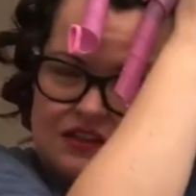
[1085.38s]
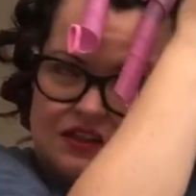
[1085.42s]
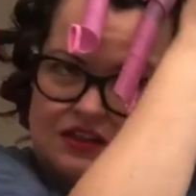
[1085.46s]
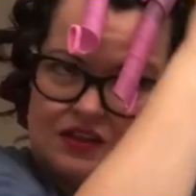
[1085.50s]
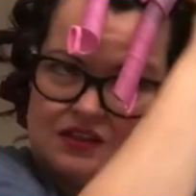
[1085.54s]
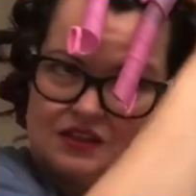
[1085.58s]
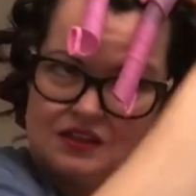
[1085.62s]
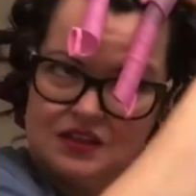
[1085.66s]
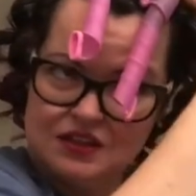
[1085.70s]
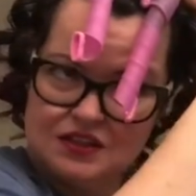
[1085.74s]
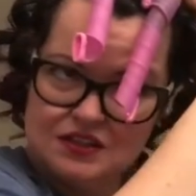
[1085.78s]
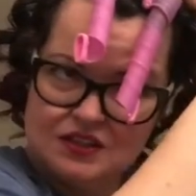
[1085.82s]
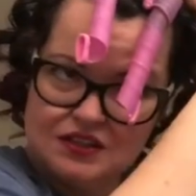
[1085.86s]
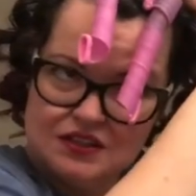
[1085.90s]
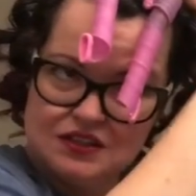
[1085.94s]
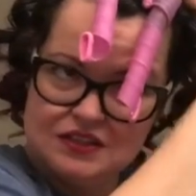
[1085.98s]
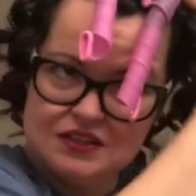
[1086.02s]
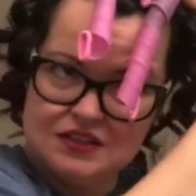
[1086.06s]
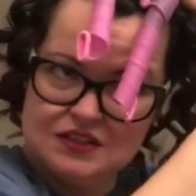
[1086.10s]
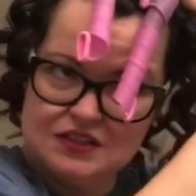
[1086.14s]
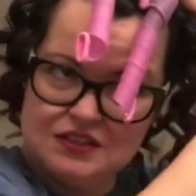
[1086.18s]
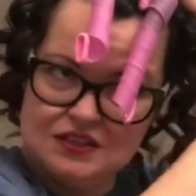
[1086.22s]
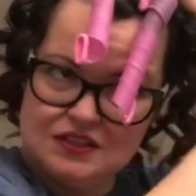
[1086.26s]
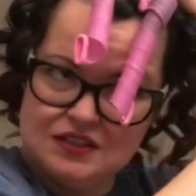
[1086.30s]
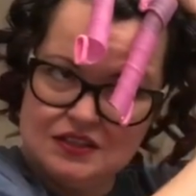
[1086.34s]
think that's
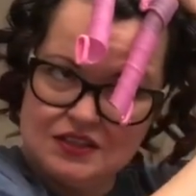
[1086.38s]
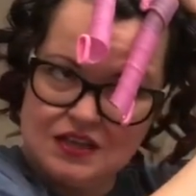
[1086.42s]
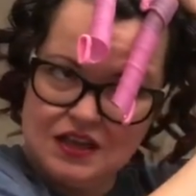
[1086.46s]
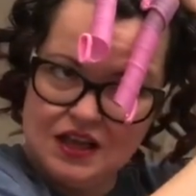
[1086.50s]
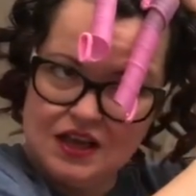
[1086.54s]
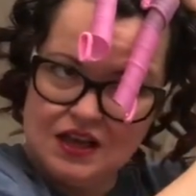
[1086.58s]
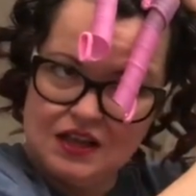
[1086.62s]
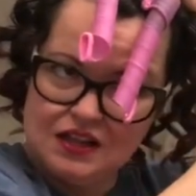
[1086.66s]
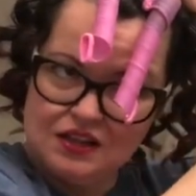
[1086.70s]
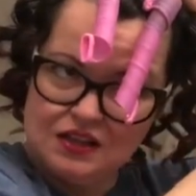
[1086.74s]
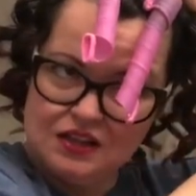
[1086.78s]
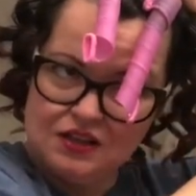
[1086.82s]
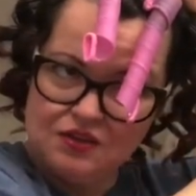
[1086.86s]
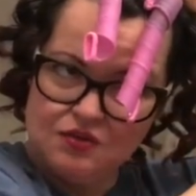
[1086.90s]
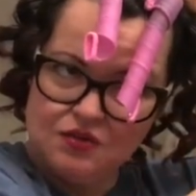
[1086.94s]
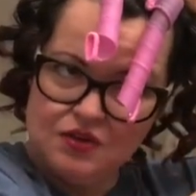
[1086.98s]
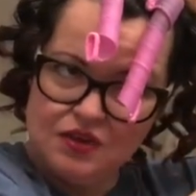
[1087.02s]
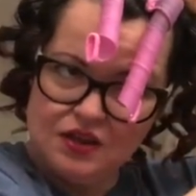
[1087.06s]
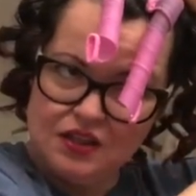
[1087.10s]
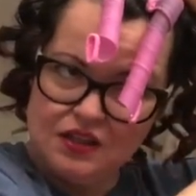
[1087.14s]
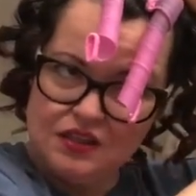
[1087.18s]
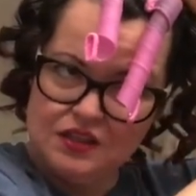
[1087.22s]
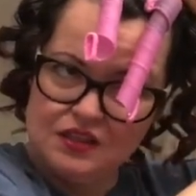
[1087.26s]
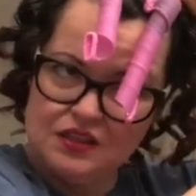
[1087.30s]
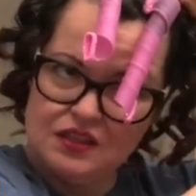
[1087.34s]
exactly
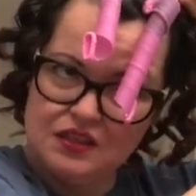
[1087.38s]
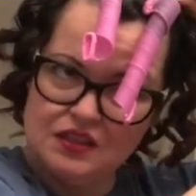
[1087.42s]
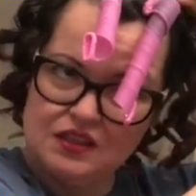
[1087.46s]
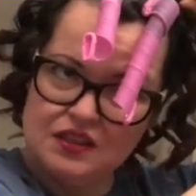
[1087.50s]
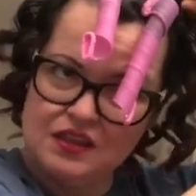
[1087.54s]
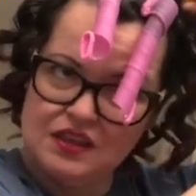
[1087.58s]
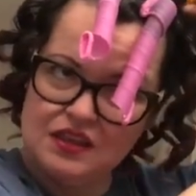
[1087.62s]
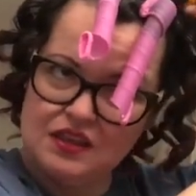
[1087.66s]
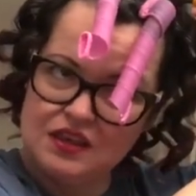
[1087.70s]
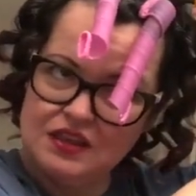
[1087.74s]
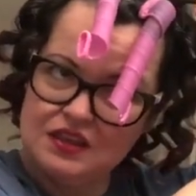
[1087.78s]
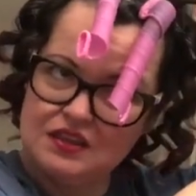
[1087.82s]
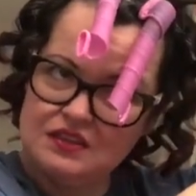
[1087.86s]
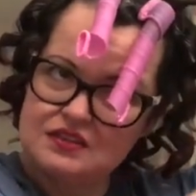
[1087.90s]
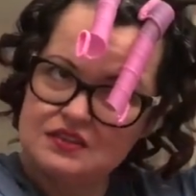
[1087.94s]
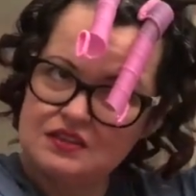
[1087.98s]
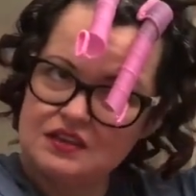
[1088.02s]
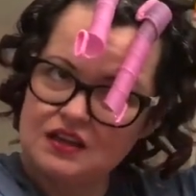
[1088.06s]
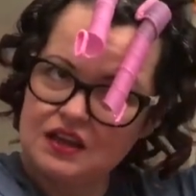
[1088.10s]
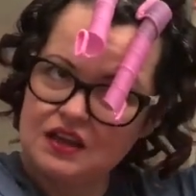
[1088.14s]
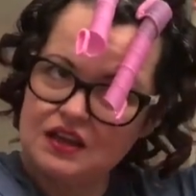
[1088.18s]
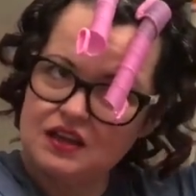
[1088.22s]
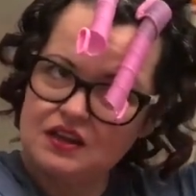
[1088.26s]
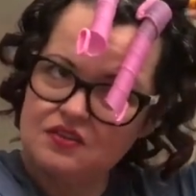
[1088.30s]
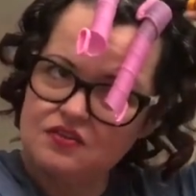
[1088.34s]
what these
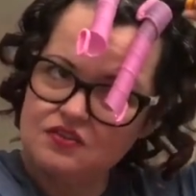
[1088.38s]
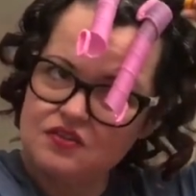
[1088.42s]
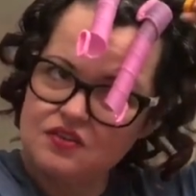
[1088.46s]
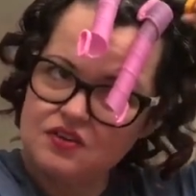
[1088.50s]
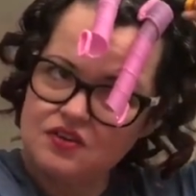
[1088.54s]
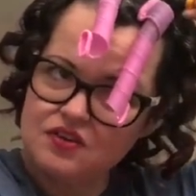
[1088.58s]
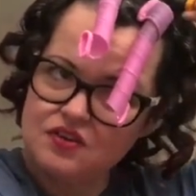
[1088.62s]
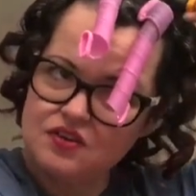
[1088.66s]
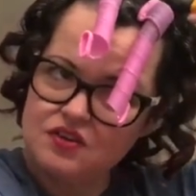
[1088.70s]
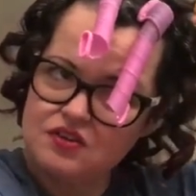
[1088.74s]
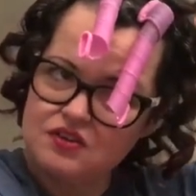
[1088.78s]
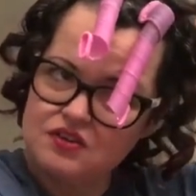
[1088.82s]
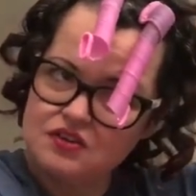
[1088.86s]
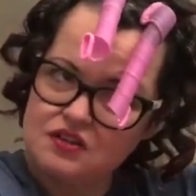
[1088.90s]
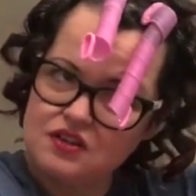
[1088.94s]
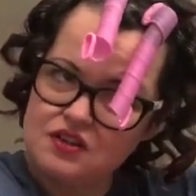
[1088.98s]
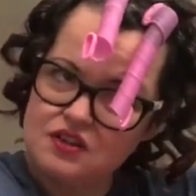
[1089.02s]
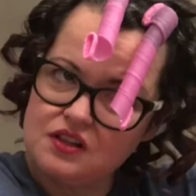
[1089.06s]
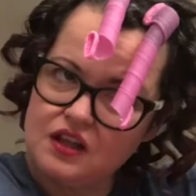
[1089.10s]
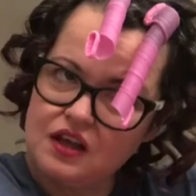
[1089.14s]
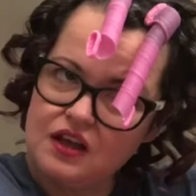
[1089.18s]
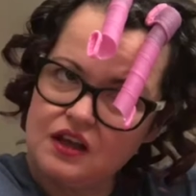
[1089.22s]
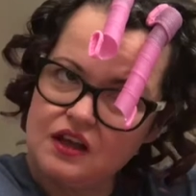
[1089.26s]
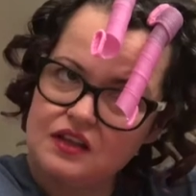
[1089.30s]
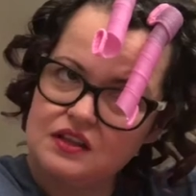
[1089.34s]
kind of curls look
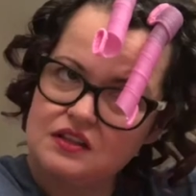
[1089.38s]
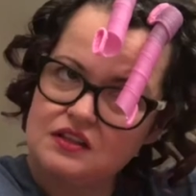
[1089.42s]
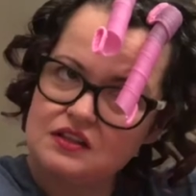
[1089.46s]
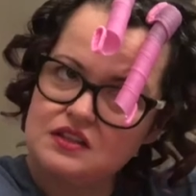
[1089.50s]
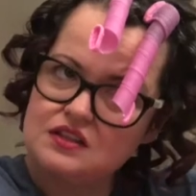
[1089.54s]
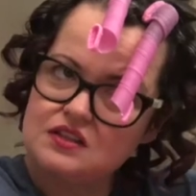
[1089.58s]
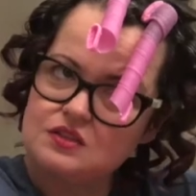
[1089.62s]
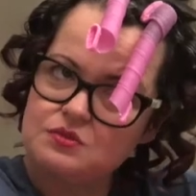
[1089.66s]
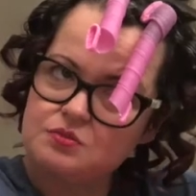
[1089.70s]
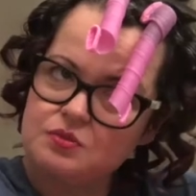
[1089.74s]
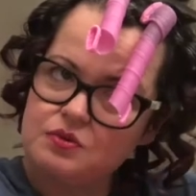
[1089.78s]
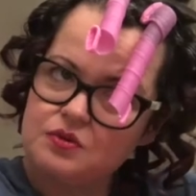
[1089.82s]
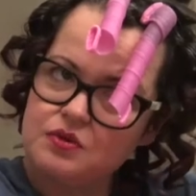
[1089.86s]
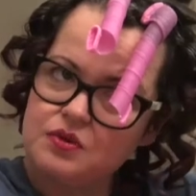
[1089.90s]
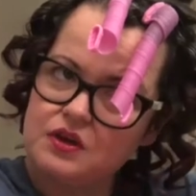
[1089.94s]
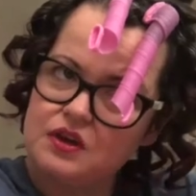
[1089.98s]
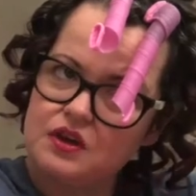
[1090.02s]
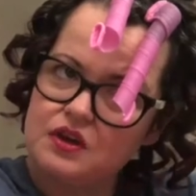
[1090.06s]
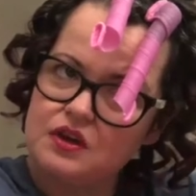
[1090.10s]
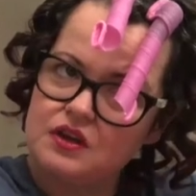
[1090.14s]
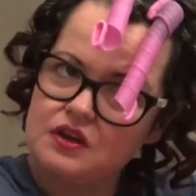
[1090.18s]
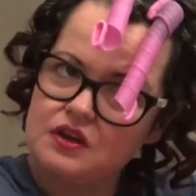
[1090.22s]
like at this point.